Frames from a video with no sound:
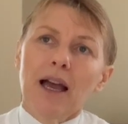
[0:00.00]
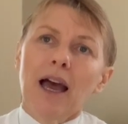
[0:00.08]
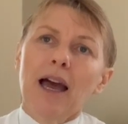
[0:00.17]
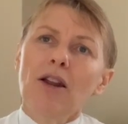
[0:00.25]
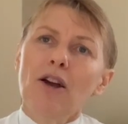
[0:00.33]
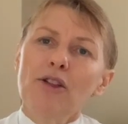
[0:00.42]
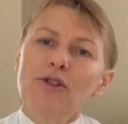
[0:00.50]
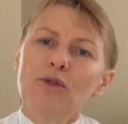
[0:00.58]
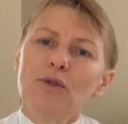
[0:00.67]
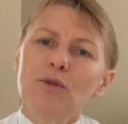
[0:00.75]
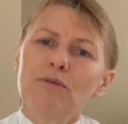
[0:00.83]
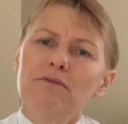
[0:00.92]
And I
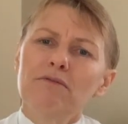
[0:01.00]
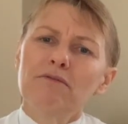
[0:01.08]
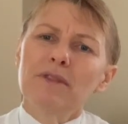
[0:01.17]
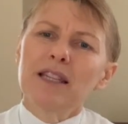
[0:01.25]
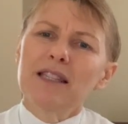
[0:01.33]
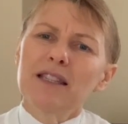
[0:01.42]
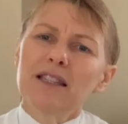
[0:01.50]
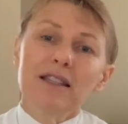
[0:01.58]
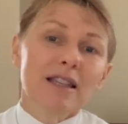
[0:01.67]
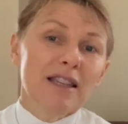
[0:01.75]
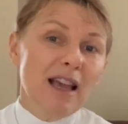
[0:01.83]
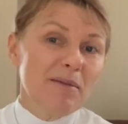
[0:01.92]
thought, does
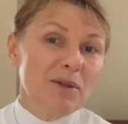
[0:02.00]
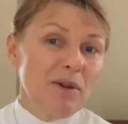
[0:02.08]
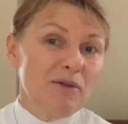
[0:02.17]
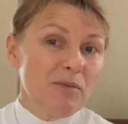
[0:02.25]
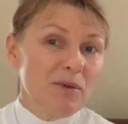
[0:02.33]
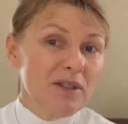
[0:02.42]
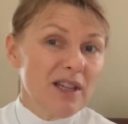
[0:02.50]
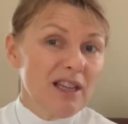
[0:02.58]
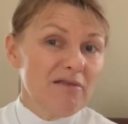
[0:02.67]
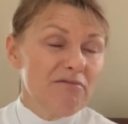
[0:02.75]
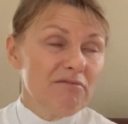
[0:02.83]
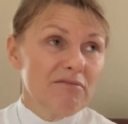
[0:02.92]
this happen to everybody?